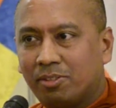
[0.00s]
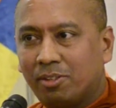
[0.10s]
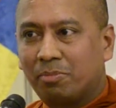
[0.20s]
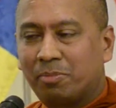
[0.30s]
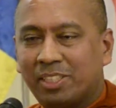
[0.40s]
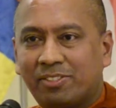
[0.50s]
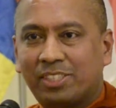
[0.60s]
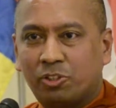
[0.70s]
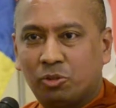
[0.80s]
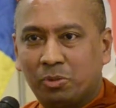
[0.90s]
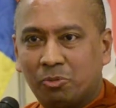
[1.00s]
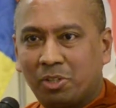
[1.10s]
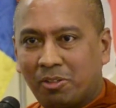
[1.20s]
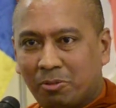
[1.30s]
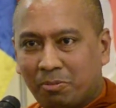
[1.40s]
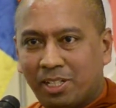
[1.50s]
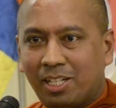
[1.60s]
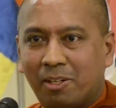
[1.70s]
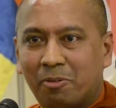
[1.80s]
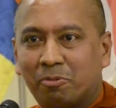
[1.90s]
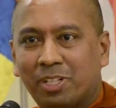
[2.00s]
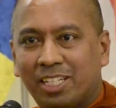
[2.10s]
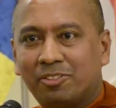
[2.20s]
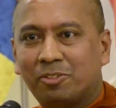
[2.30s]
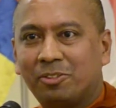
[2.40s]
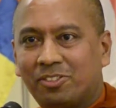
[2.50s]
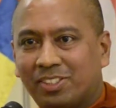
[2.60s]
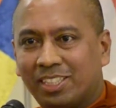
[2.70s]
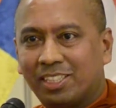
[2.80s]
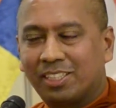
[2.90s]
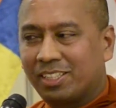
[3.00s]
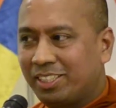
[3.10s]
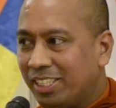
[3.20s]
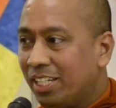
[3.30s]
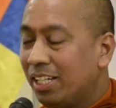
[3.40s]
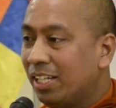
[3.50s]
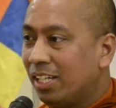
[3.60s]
open discussion with one of our friends who is here.